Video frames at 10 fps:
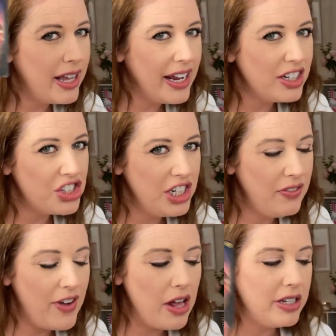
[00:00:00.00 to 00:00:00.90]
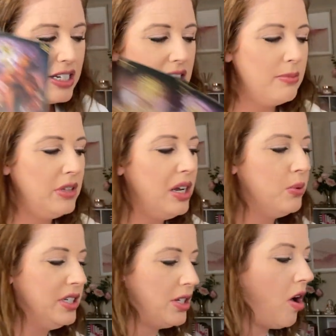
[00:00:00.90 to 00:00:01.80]
Like, she felt like something
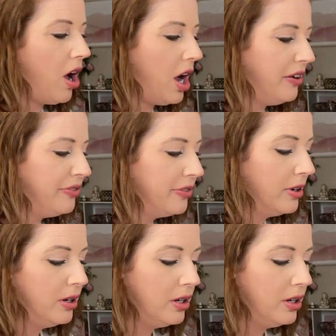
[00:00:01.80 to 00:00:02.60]
was off.